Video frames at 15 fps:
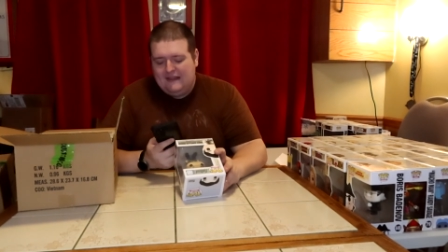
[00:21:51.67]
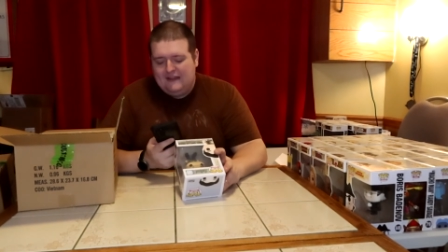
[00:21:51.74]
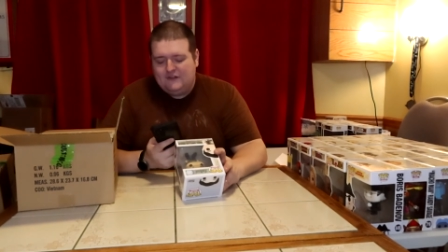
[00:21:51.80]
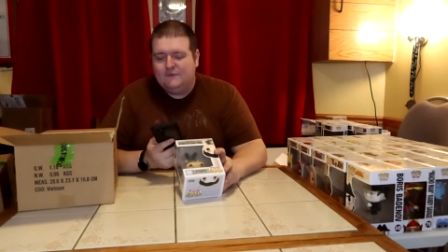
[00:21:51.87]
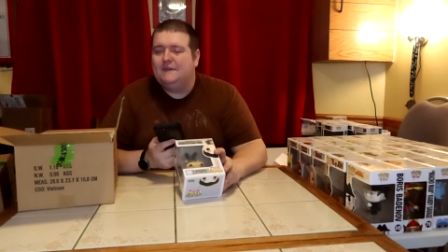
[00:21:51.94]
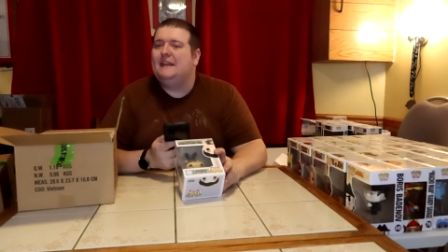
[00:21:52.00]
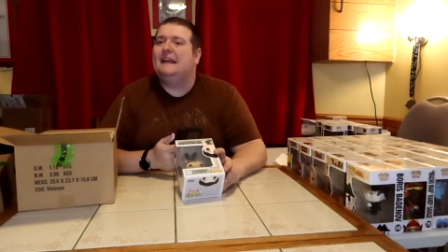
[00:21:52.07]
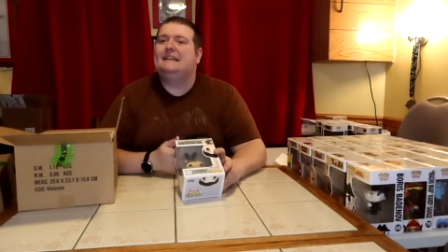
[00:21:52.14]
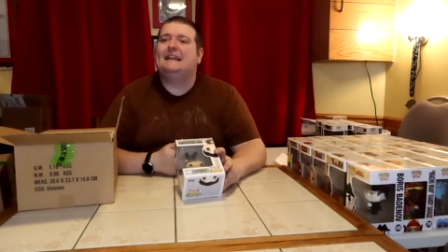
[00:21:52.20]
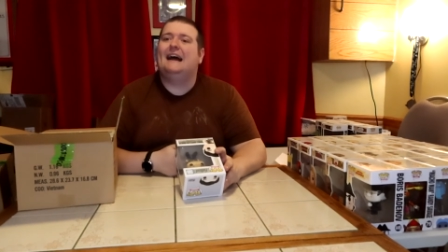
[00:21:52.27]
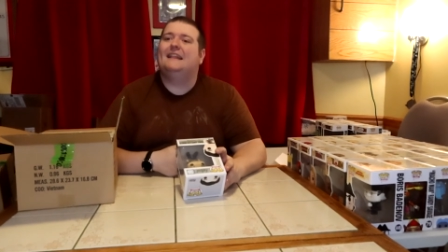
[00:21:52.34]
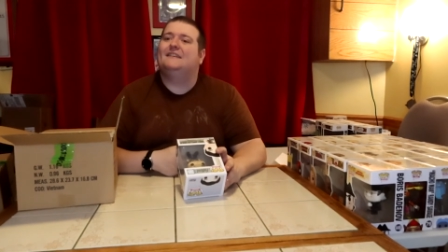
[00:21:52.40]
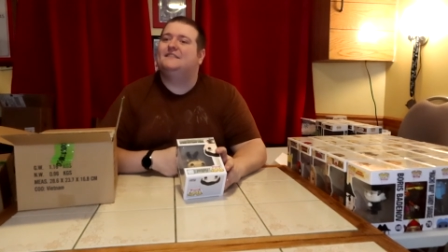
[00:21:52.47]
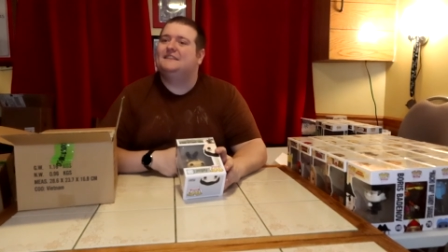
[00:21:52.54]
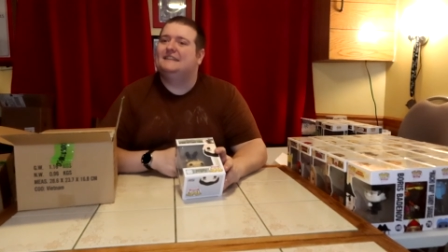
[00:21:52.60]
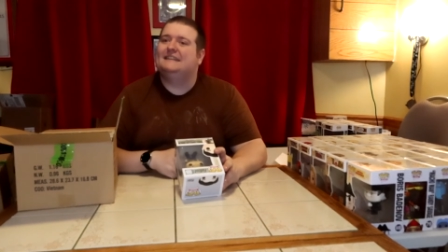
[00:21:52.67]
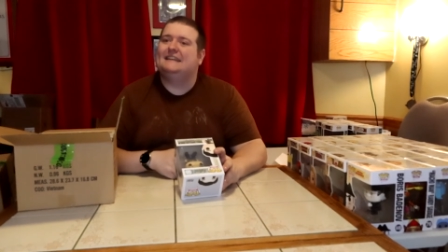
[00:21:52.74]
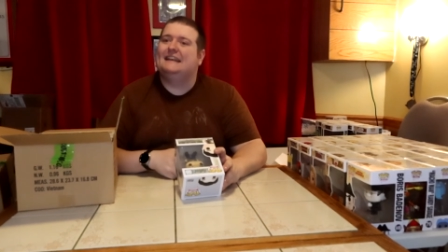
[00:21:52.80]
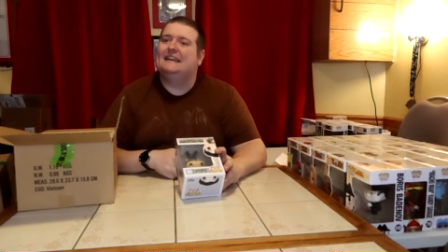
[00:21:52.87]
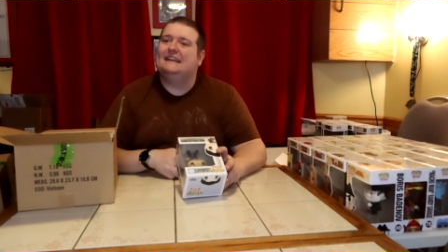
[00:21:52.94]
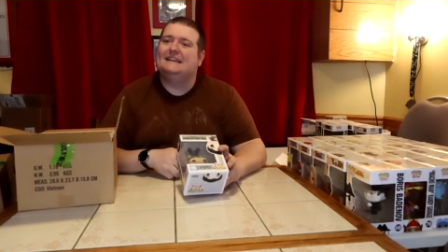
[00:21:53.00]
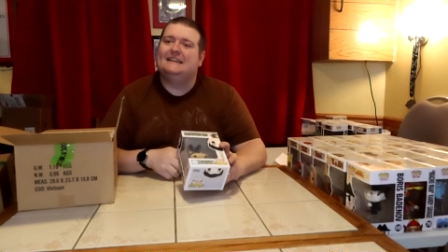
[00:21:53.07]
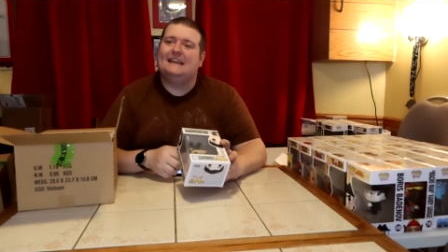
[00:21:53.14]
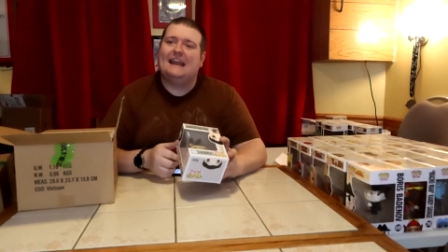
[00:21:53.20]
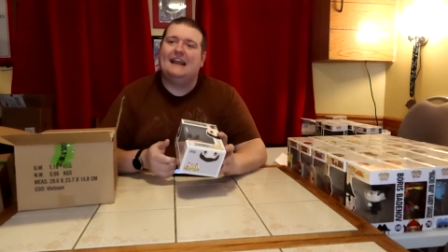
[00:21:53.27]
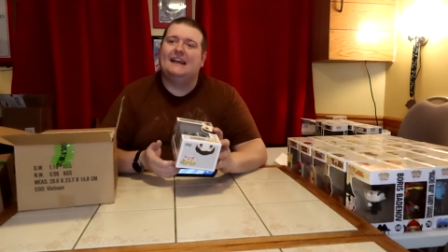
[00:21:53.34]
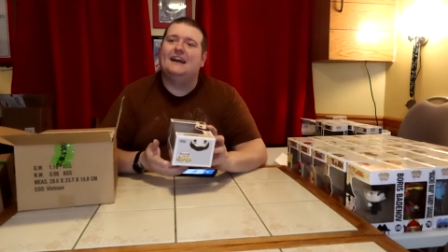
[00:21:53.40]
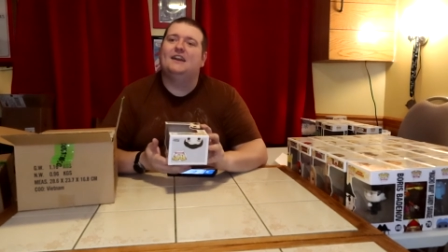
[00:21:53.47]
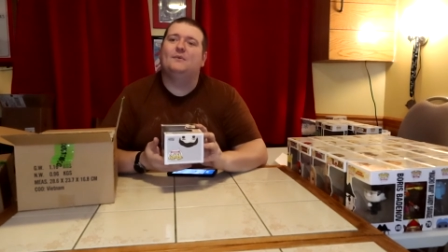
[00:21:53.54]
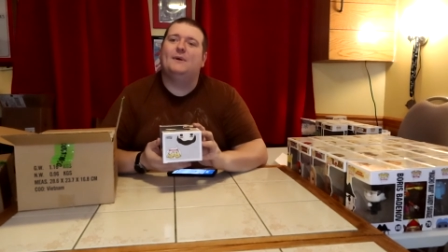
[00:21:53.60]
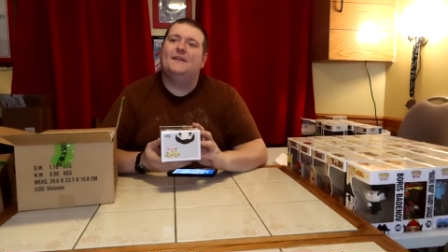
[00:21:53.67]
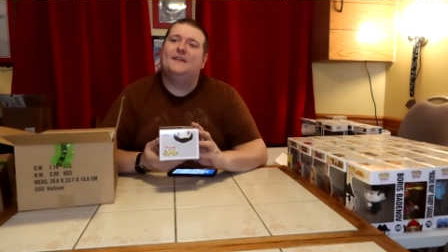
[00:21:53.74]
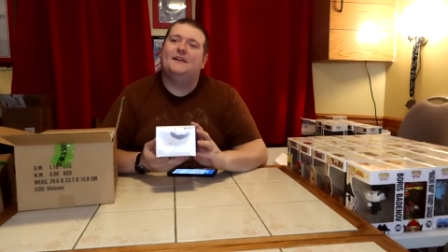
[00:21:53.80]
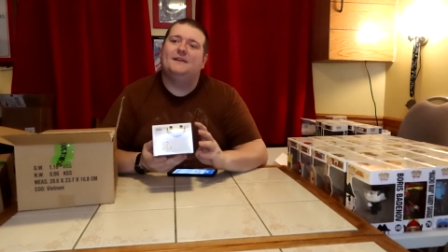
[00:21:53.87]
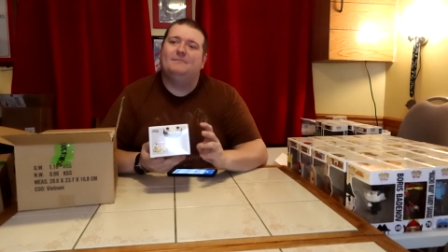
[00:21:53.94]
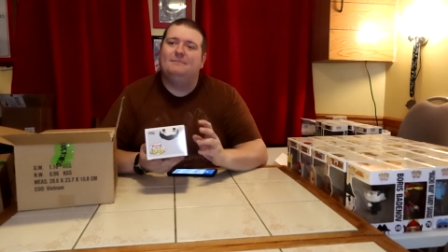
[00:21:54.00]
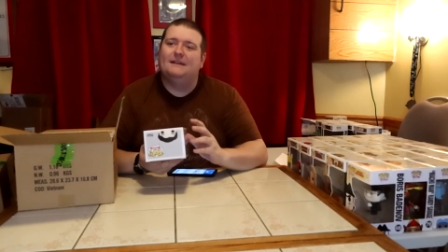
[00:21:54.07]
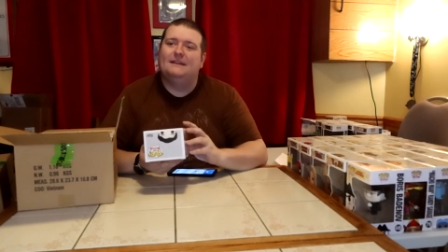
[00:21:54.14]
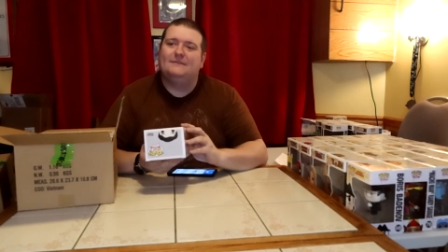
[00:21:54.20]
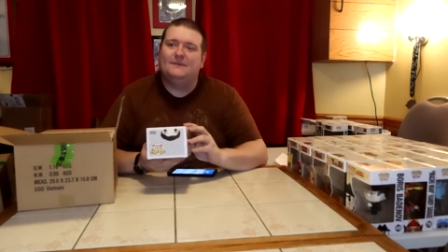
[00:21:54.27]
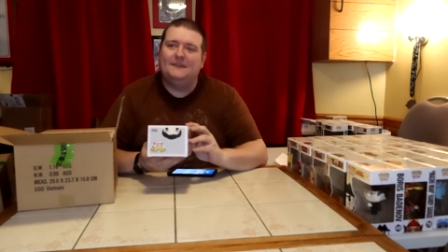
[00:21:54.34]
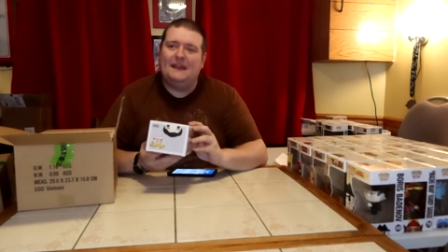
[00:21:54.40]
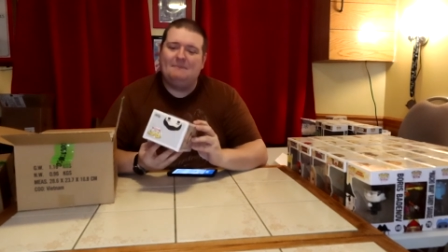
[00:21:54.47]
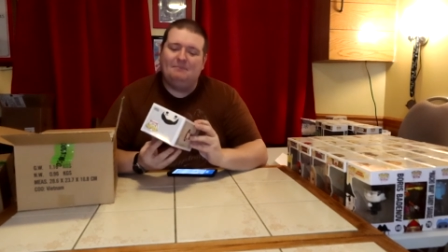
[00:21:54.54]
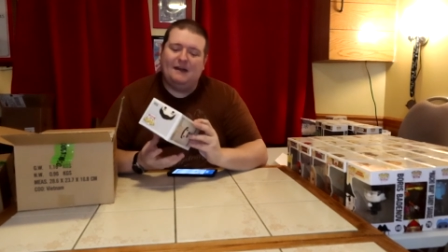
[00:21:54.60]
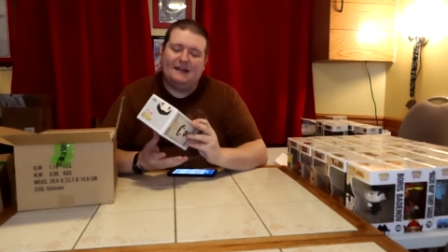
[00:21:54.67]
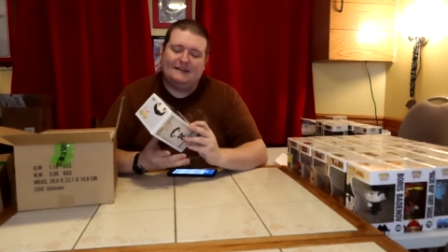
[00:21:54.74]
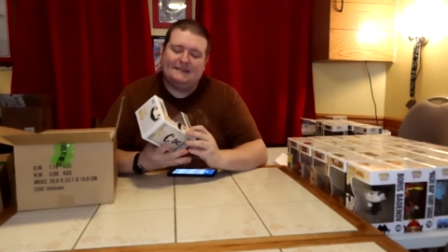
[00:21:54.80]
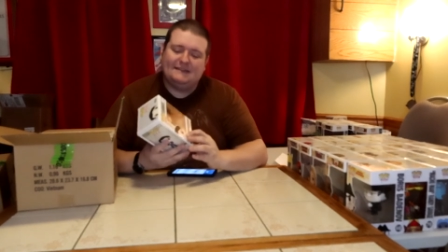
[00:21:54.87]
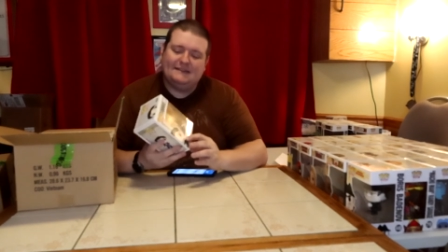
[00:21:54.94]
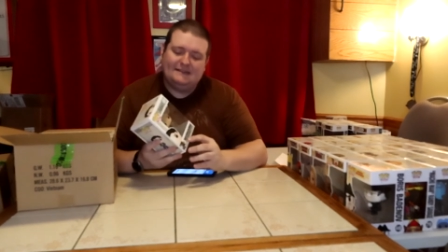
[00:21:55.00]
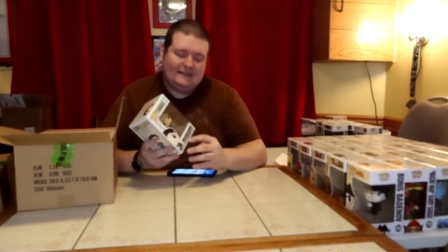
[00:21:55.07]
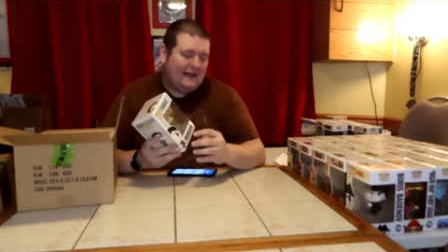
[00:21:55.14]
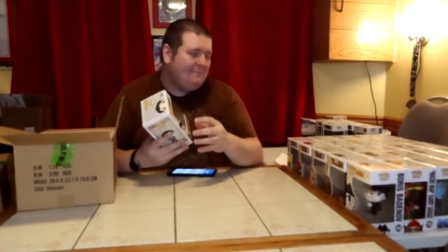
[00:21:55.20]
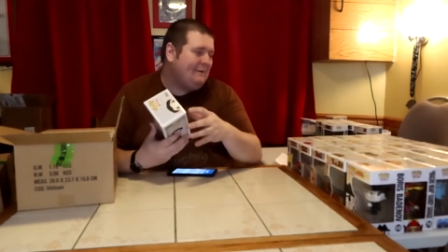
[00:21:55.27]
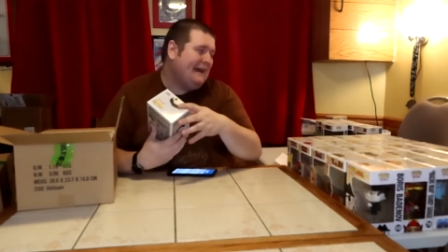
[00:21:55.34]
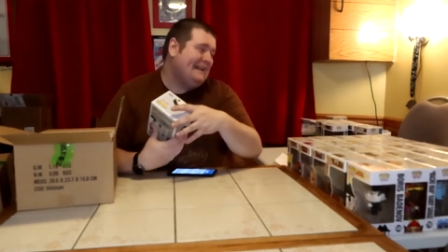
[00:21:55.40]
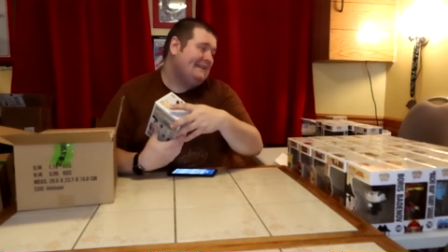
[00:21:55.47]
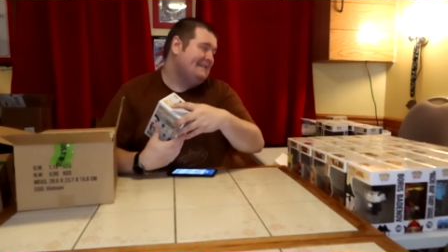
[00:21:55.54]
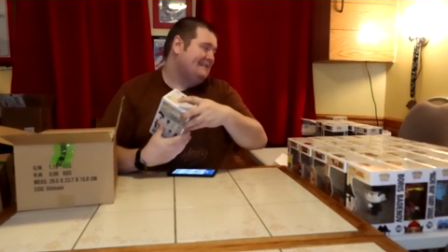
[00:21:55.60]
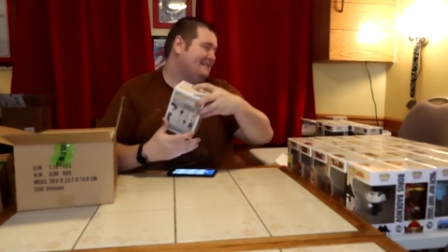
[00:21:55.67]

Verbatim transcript: It's worth eight dollars since I didn't take a cutaway there, but it's worth eight bucks. Not bad.